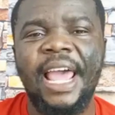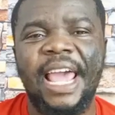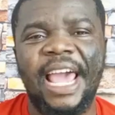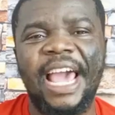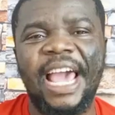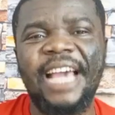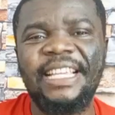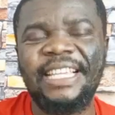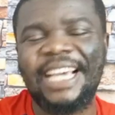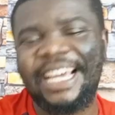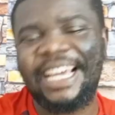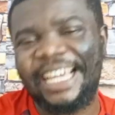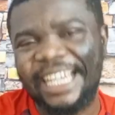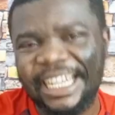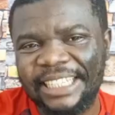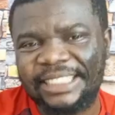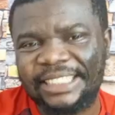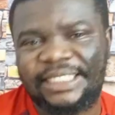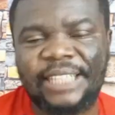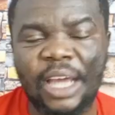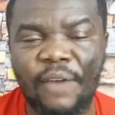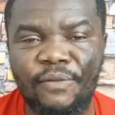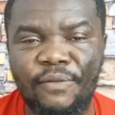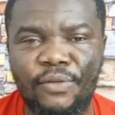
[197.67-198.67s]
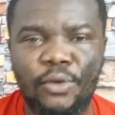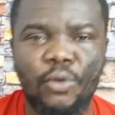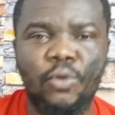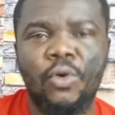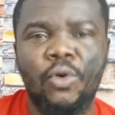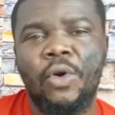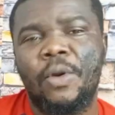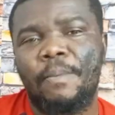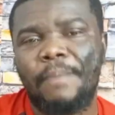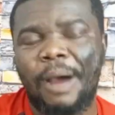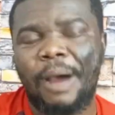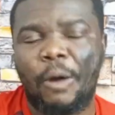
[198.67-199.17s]
ye interview
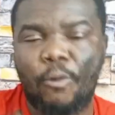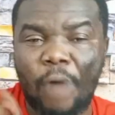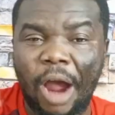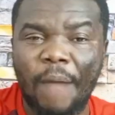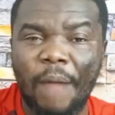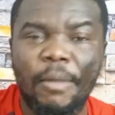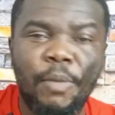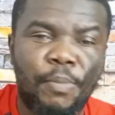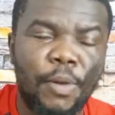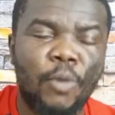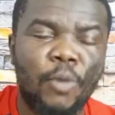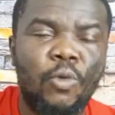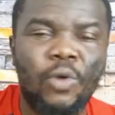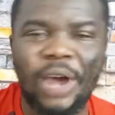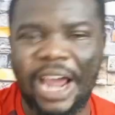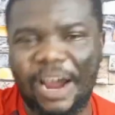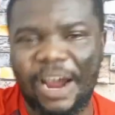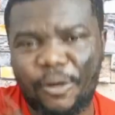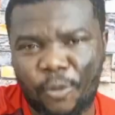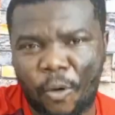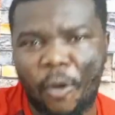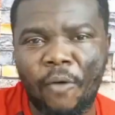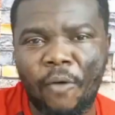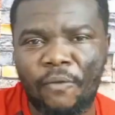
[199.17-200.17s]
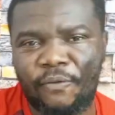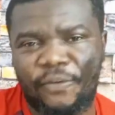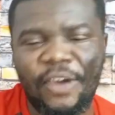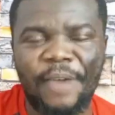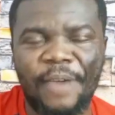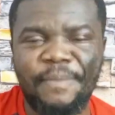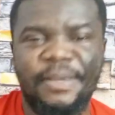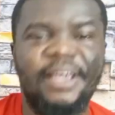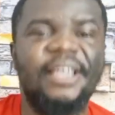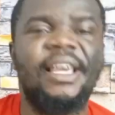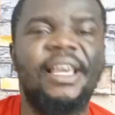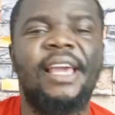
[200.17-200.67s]
ma Kwame Poku e
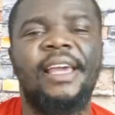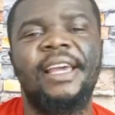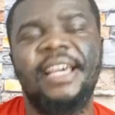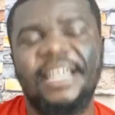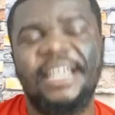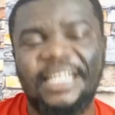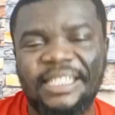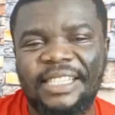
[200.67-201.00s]
confirm me.